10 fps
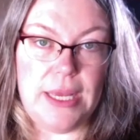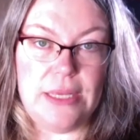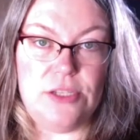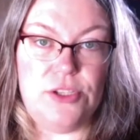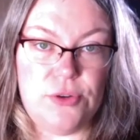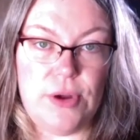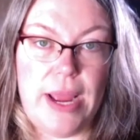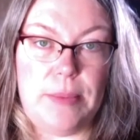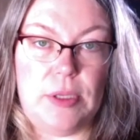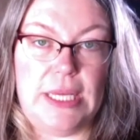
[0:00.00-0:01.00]
into
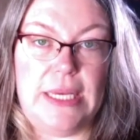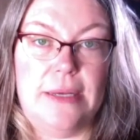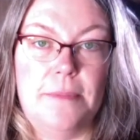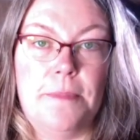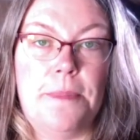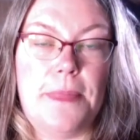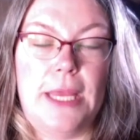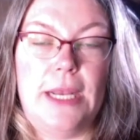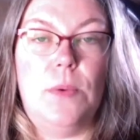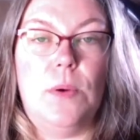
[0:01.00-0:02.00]
Grammarly,
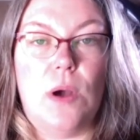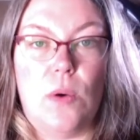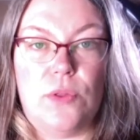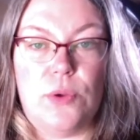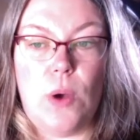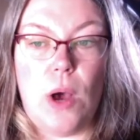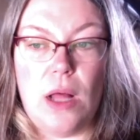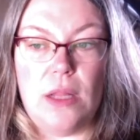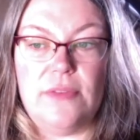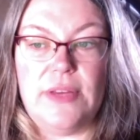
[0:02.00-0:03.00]
and it will go through
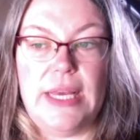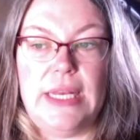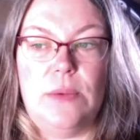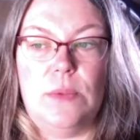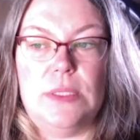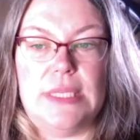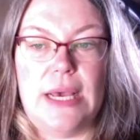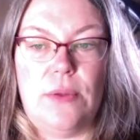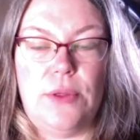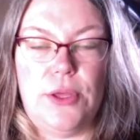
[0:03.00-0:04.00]
all of it, and it will
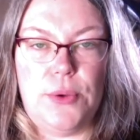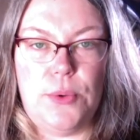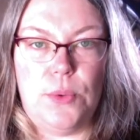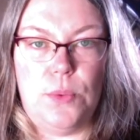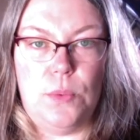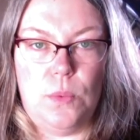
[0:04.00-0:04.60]
tell you